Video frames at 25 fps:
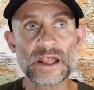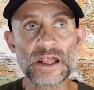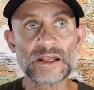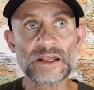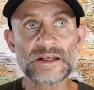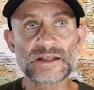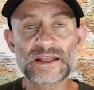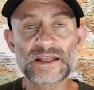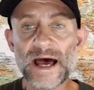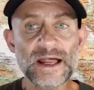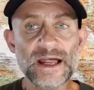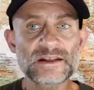
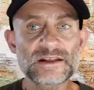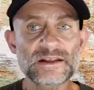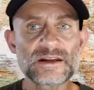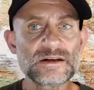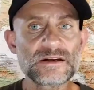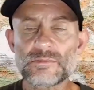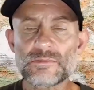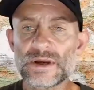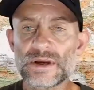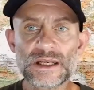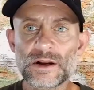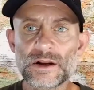That
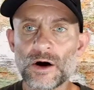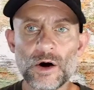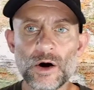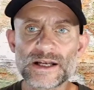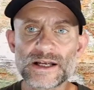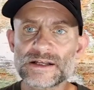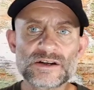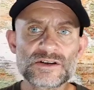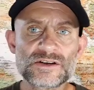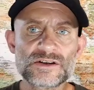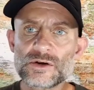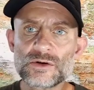didn't mean I
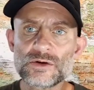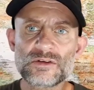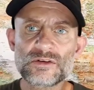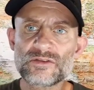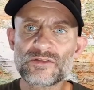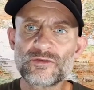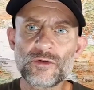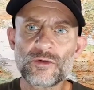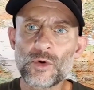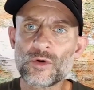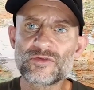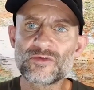had to do the
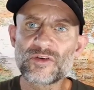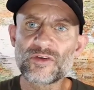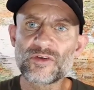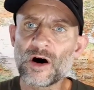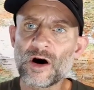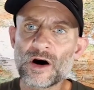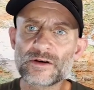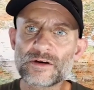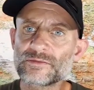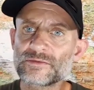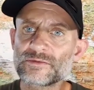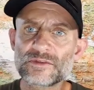4 or
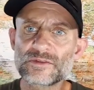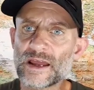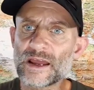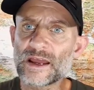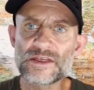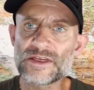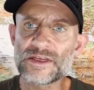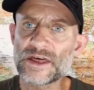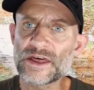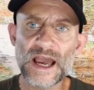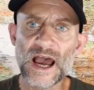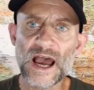5 day
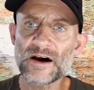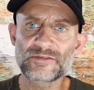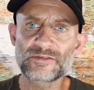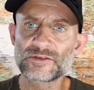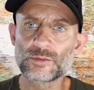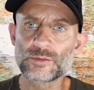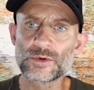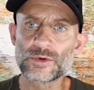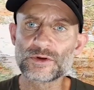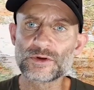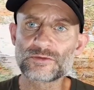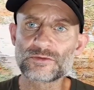thing
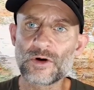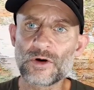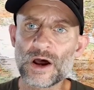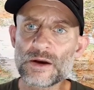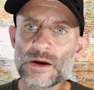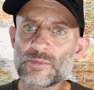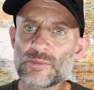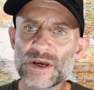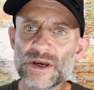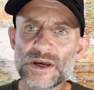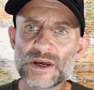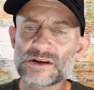afterwards,
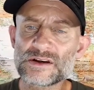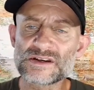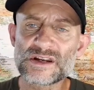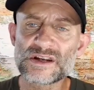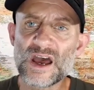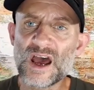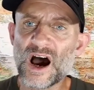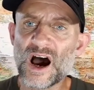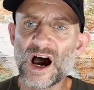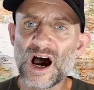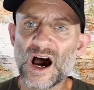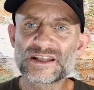right? Because
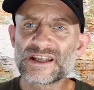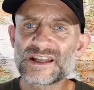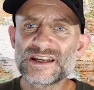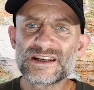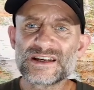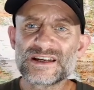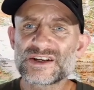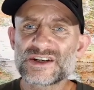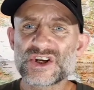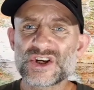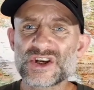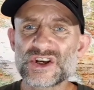I
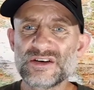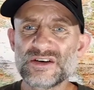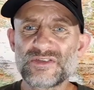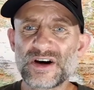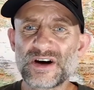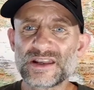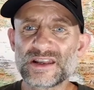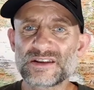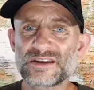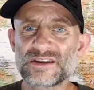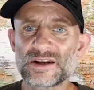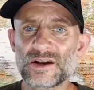didn't achieve
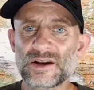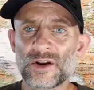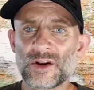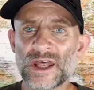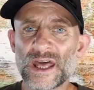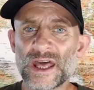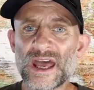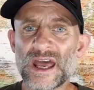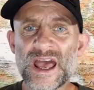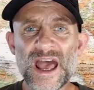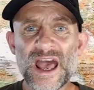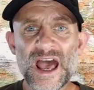anything on
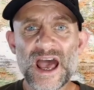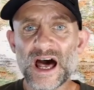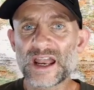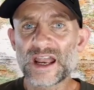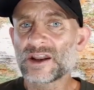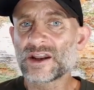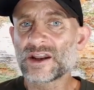it, and I'd